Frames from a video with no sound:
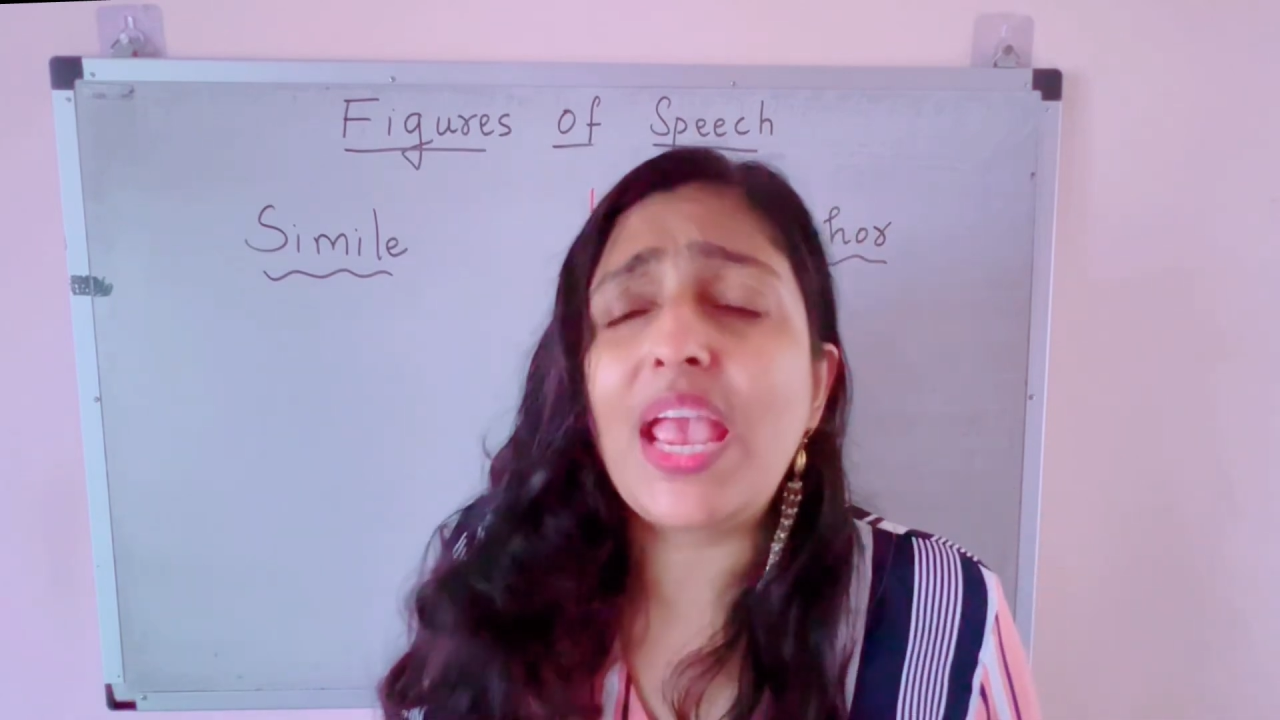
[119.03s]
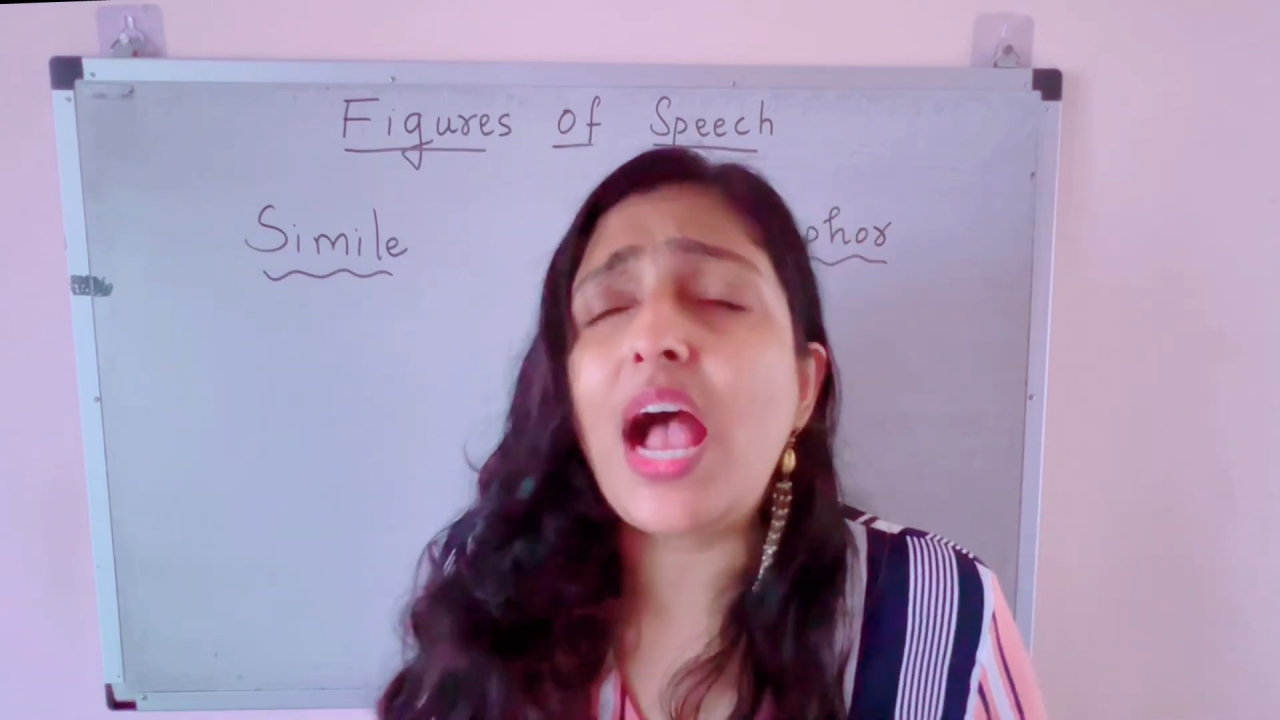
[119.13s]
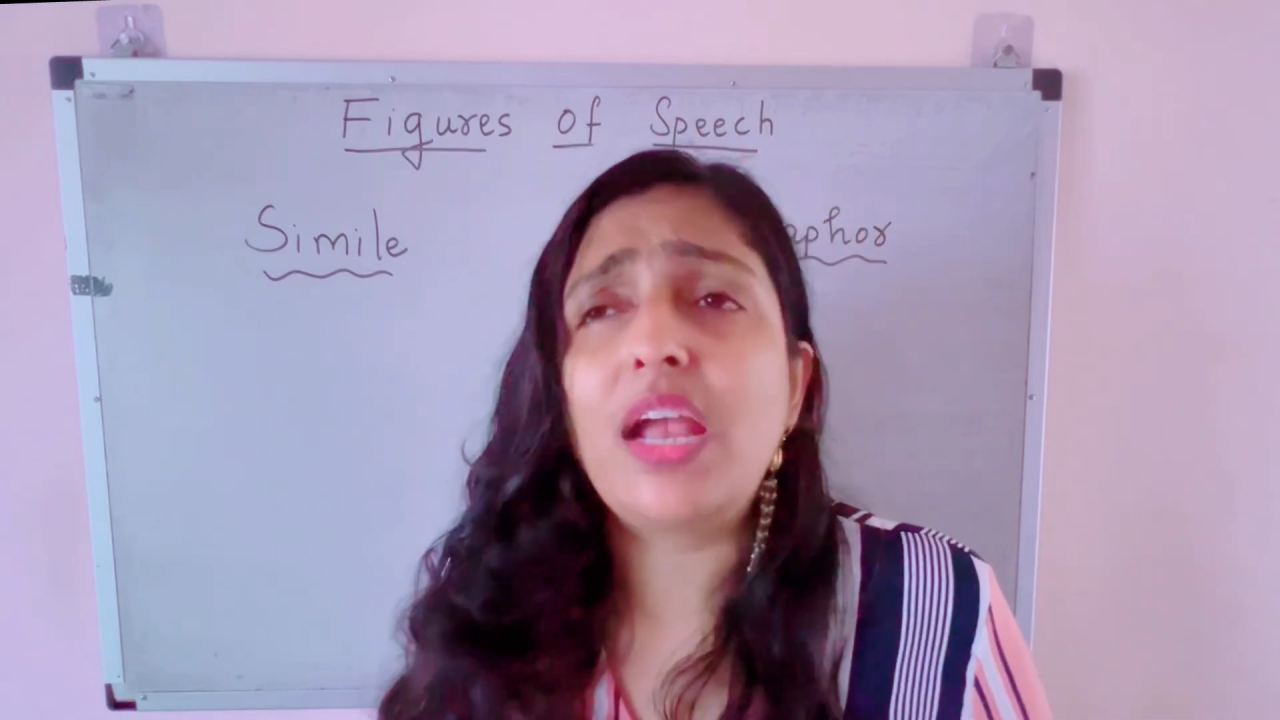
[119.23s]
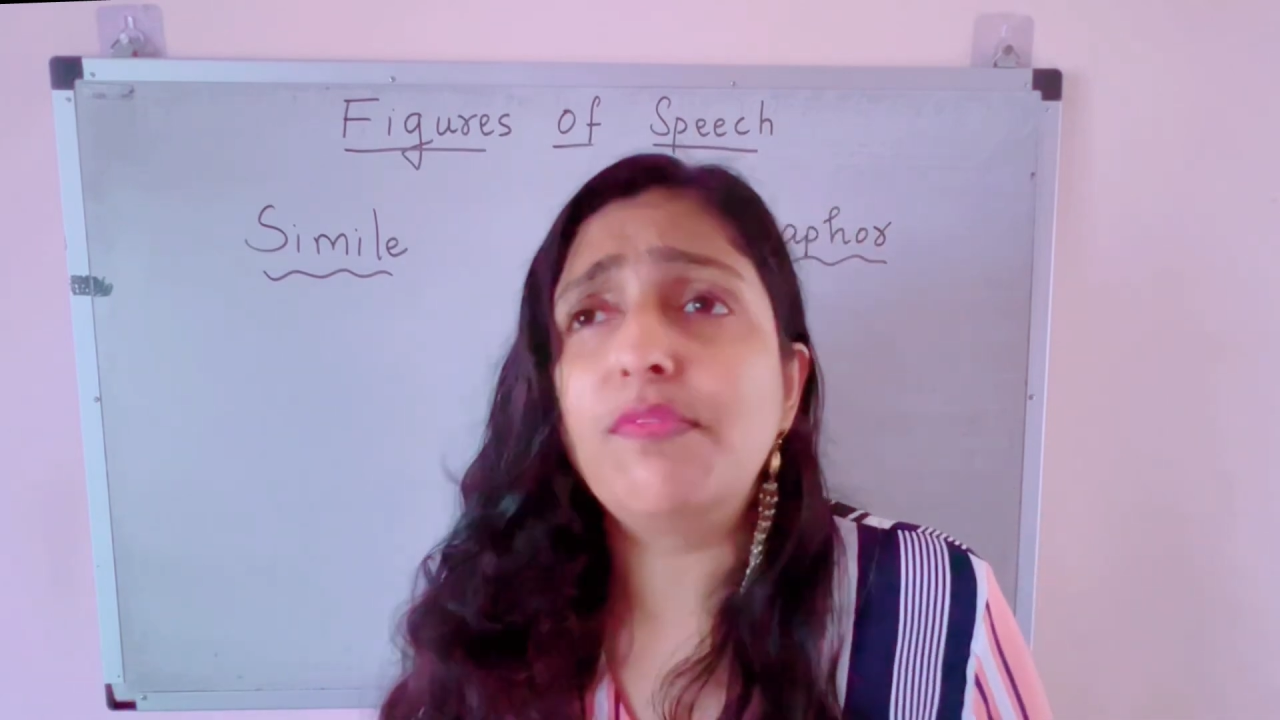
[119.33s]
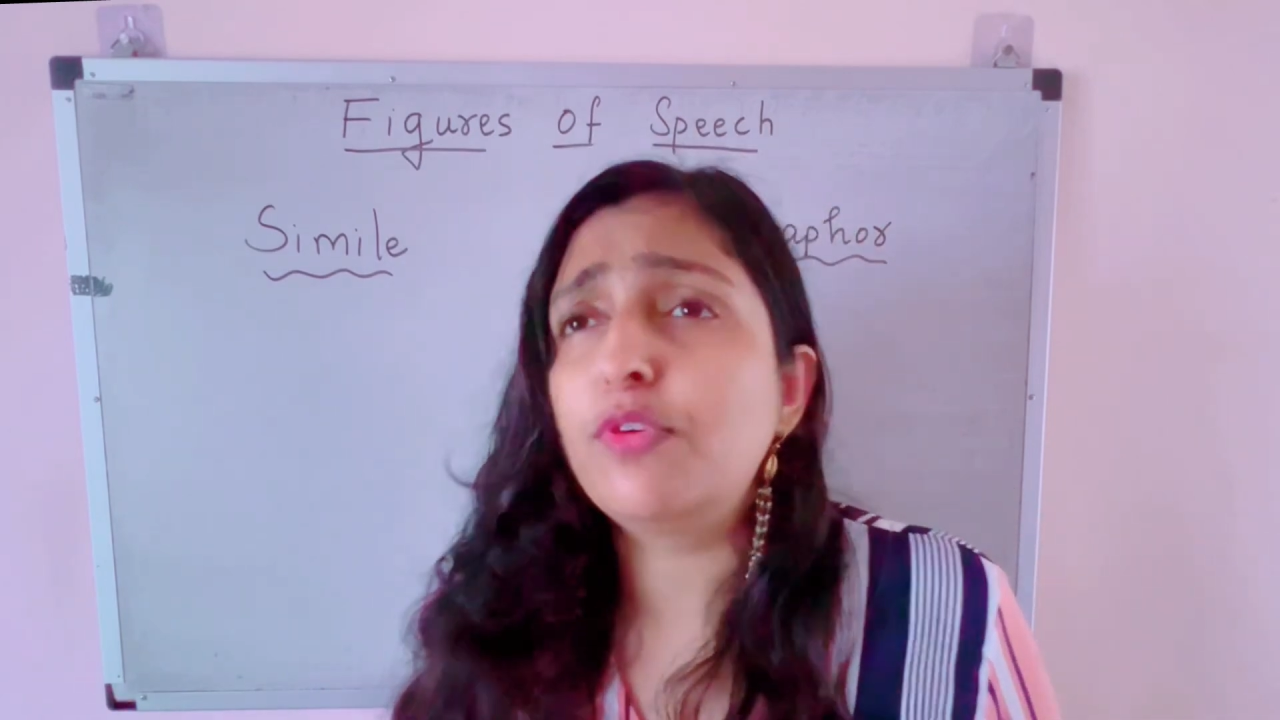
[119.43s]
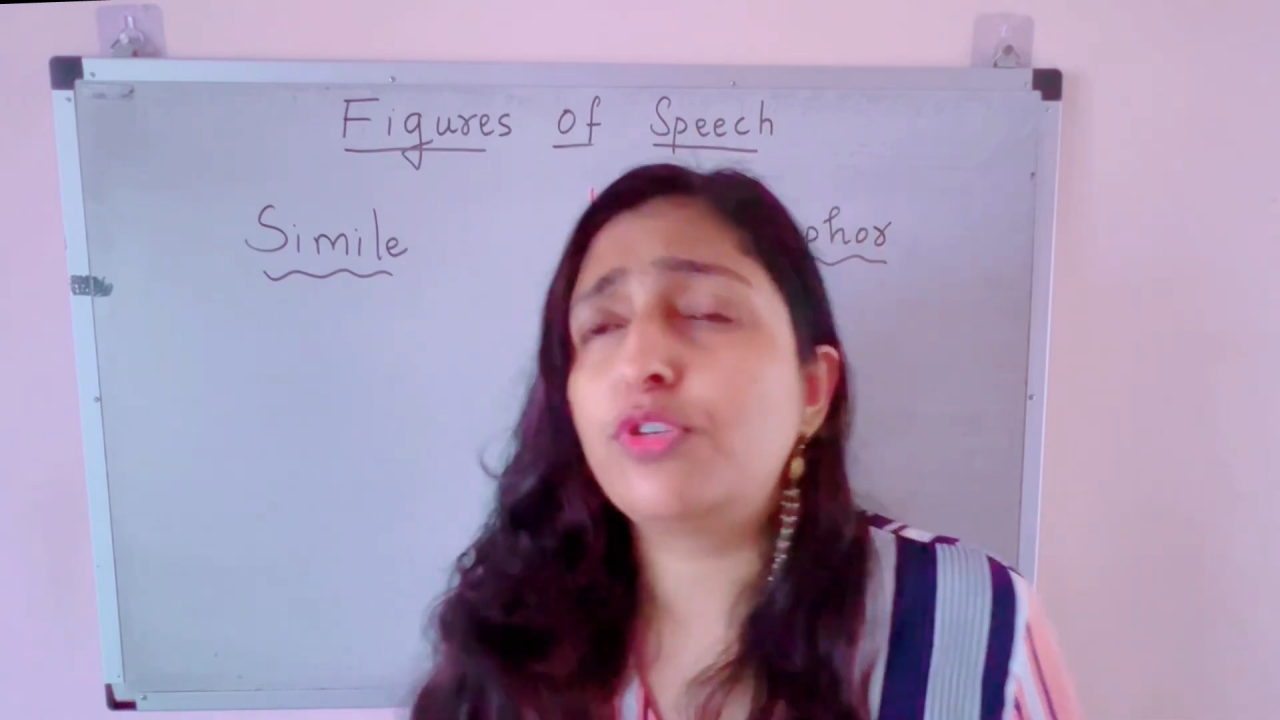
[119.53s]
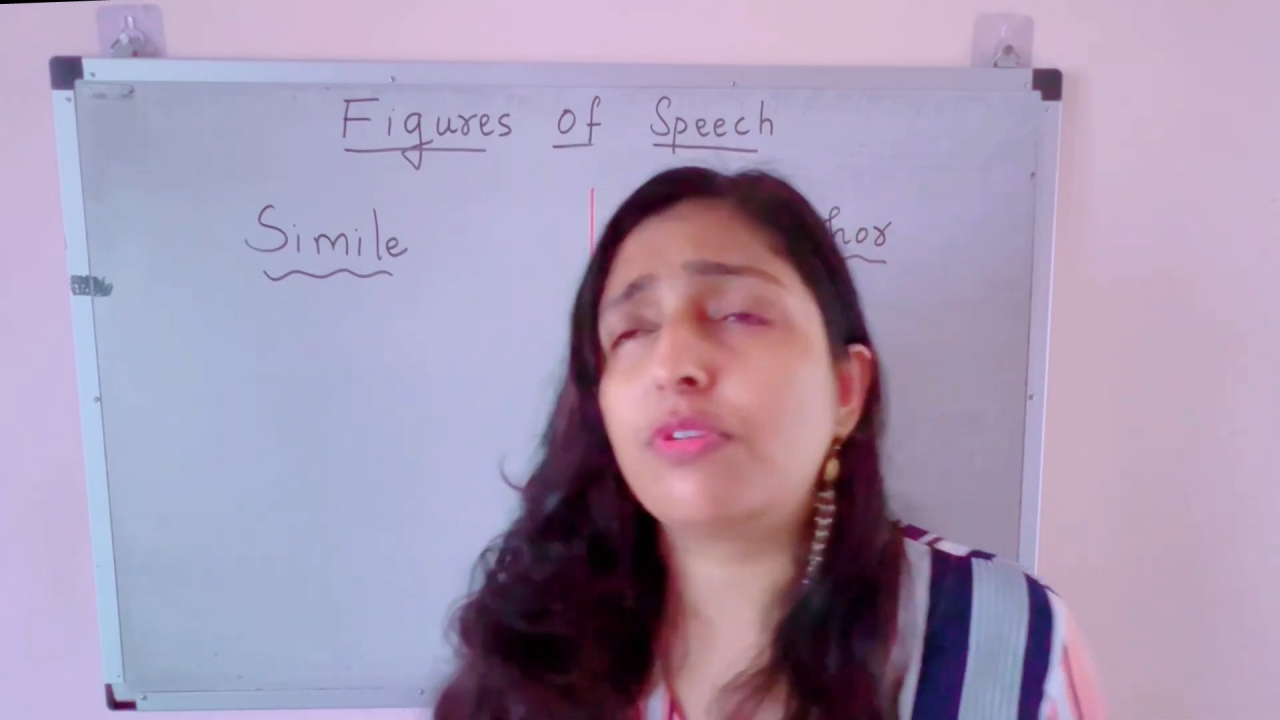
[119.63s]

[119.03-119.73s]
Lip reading: I would